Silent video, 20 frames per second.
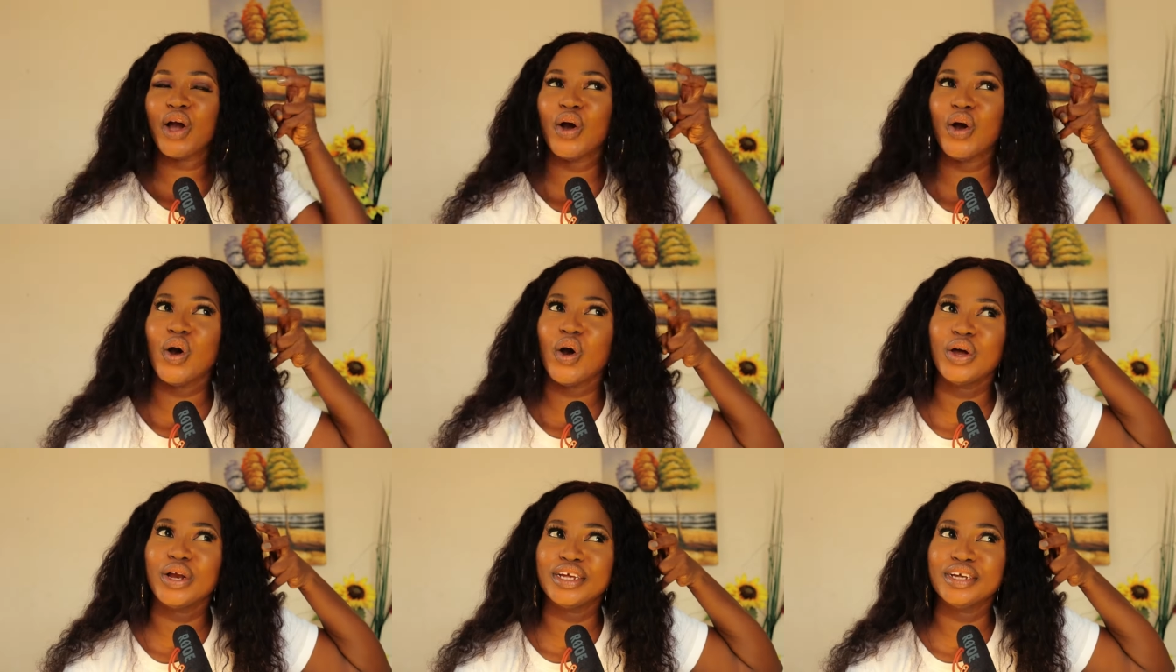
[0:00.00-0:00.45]

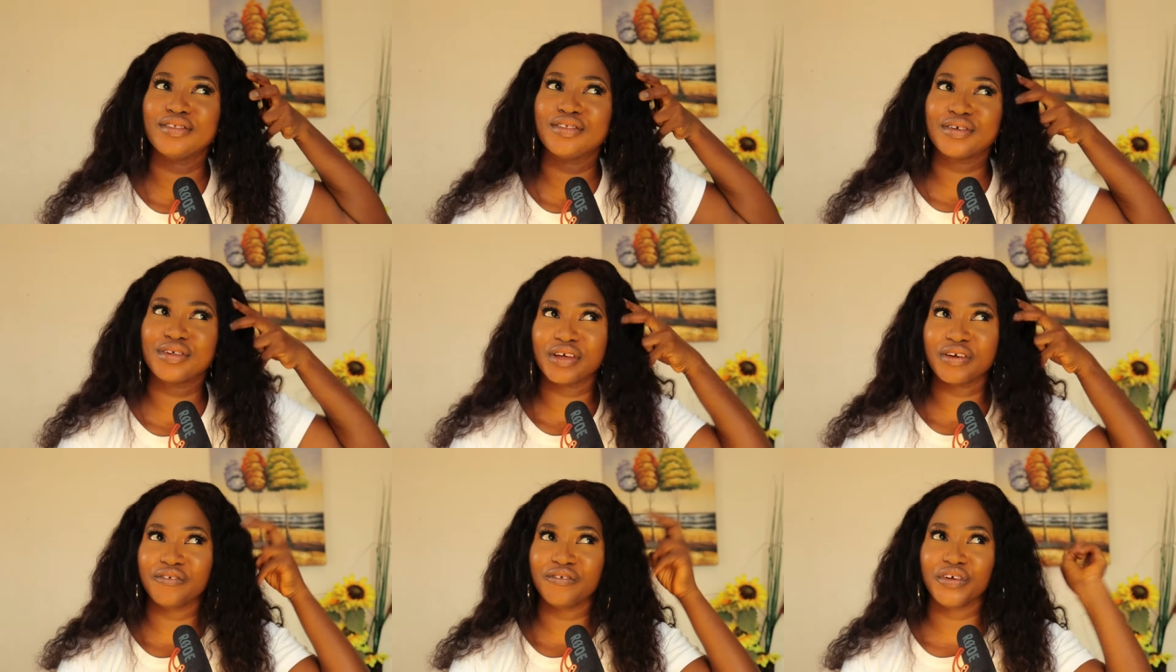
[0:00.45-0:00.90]
According
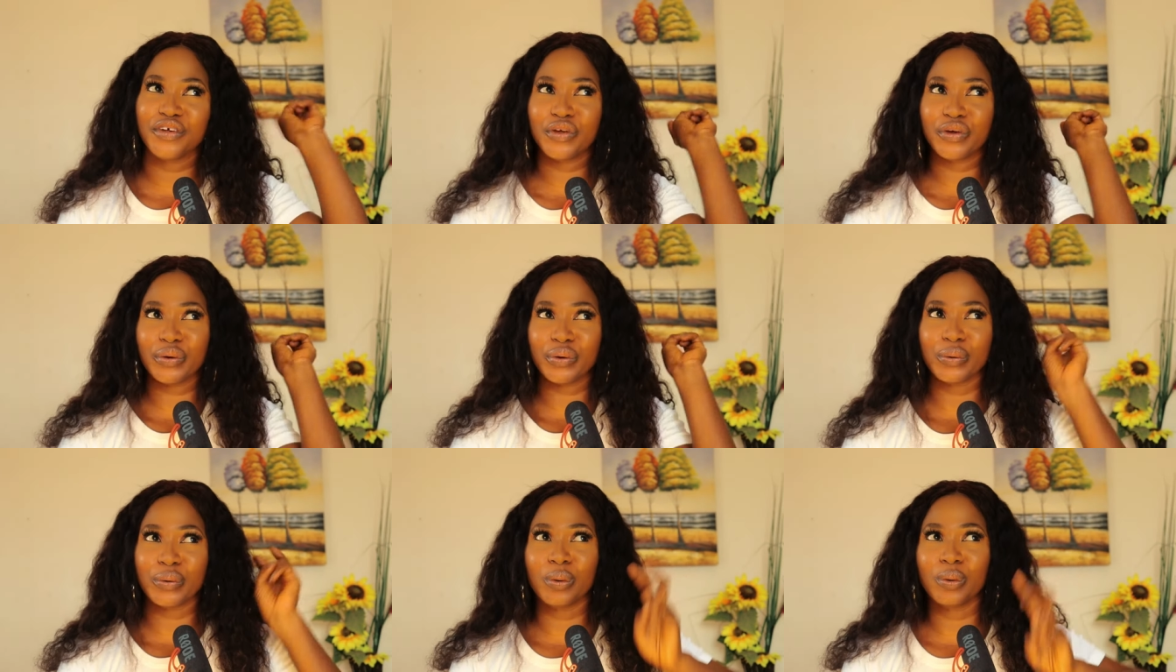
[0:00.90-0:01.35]
to the
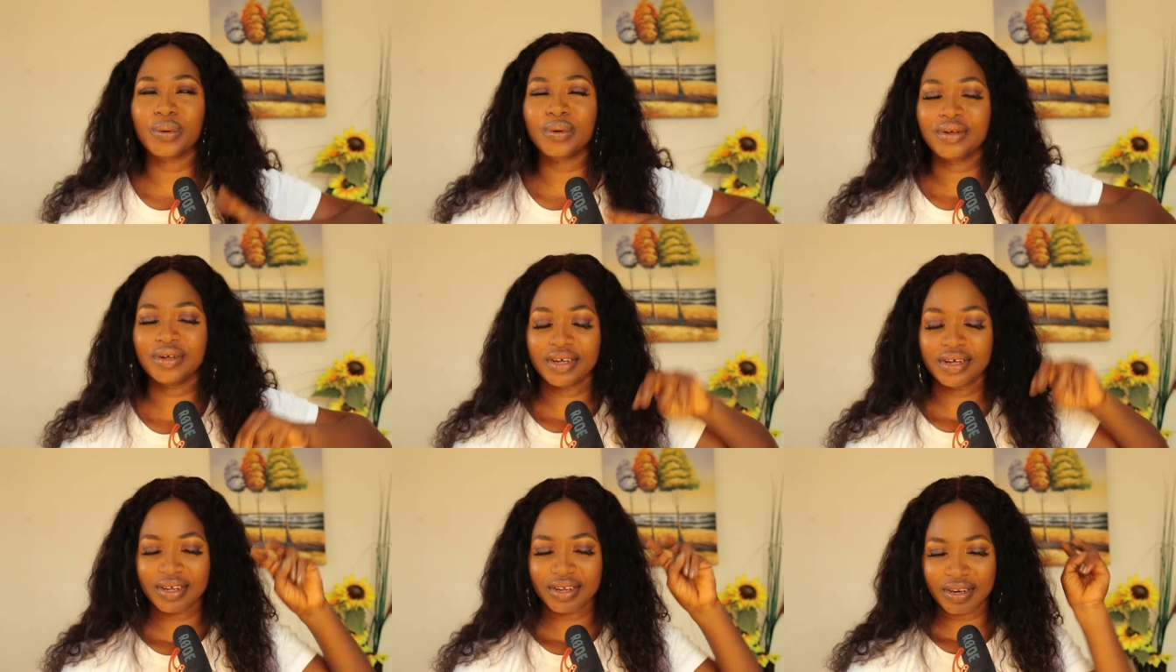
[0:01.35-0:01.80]

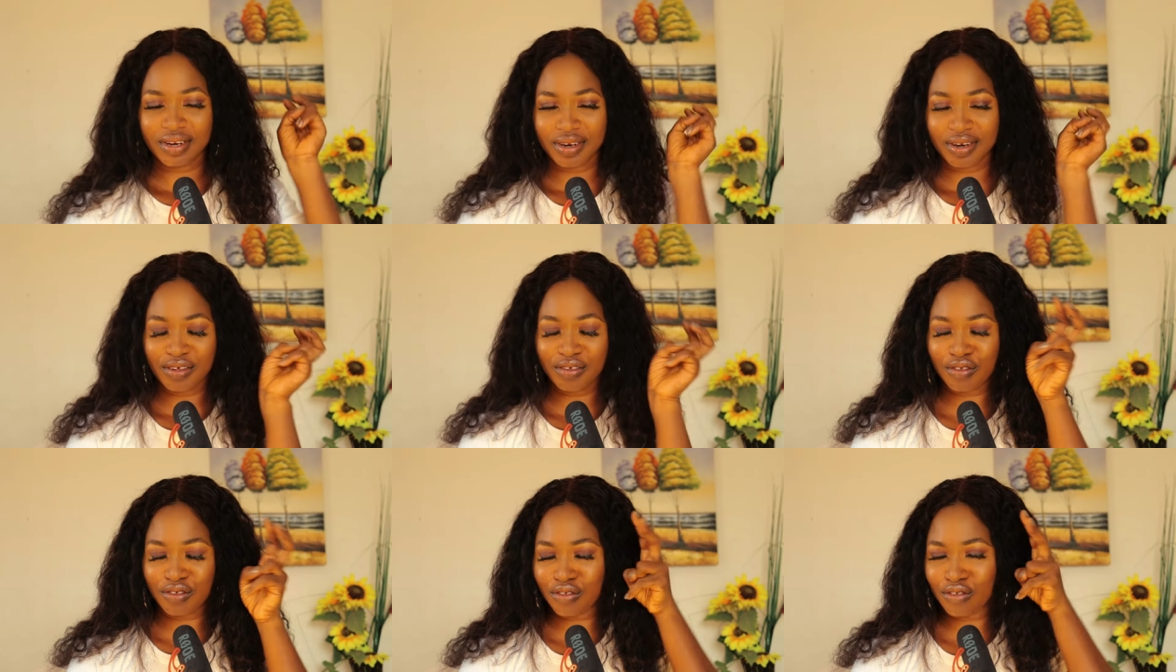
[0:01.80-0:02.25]
video,
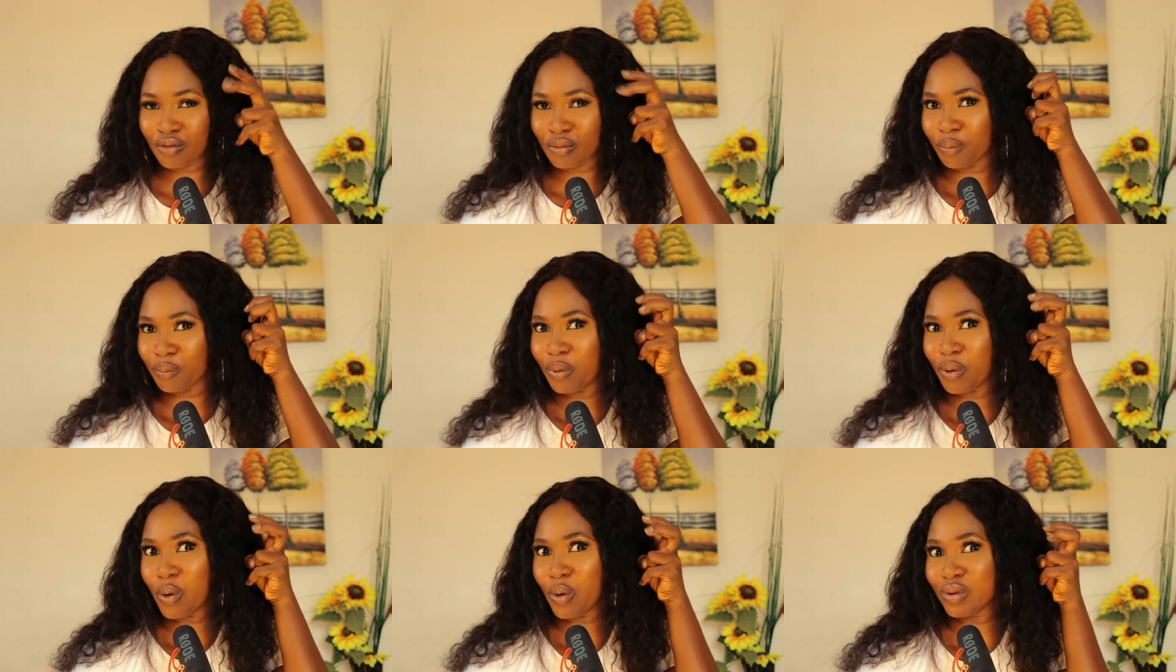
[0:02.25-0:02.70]
this
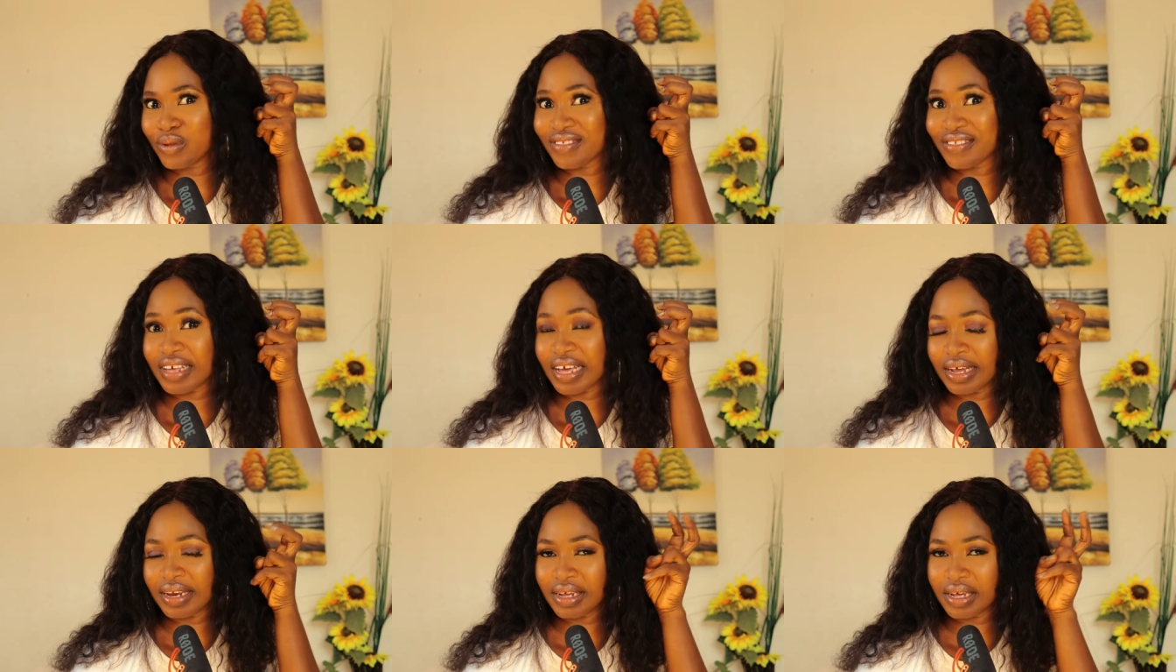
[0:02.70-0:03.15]

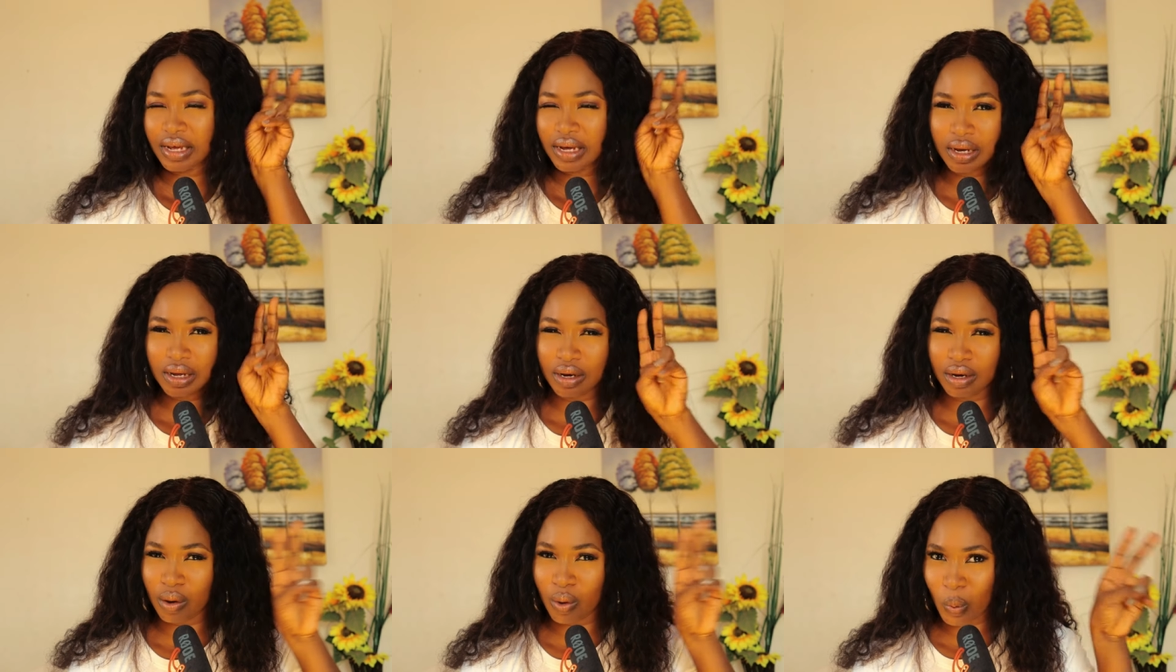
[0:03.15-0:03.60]
supposed
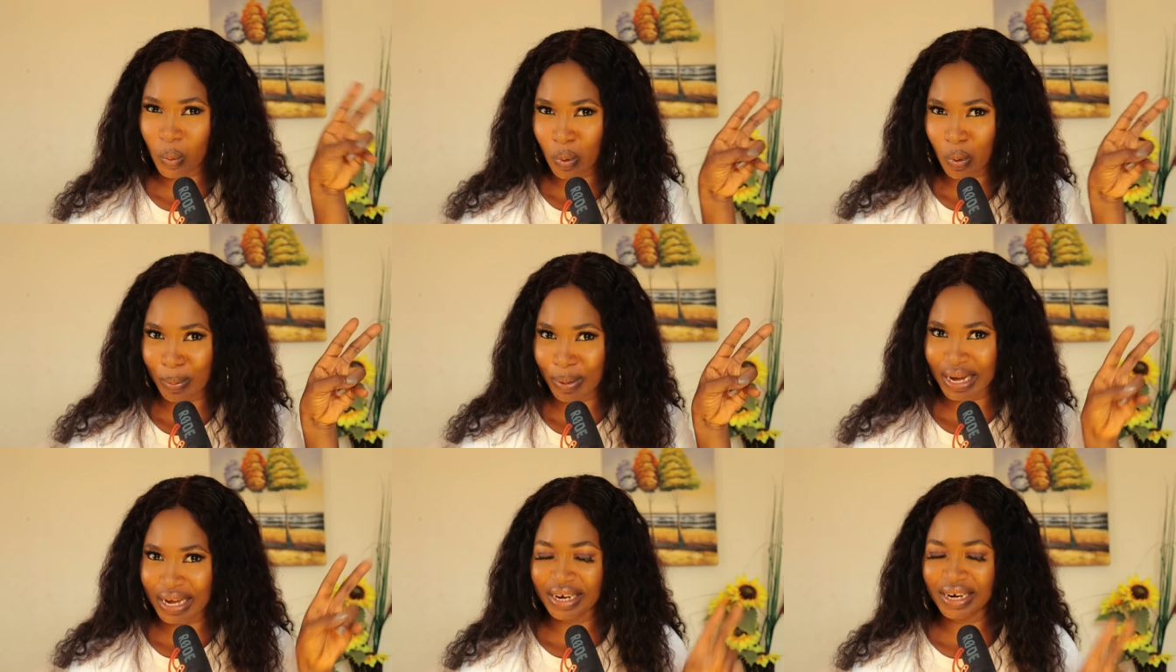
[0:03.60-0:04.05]
Ghanaian
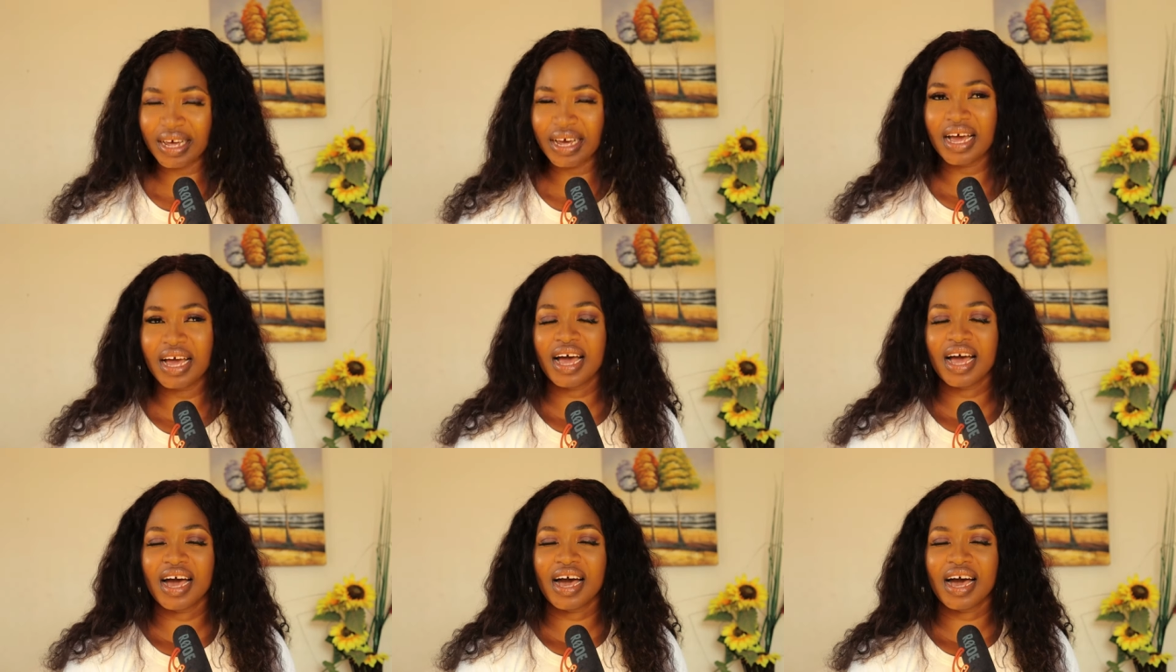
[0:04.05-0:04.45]
woman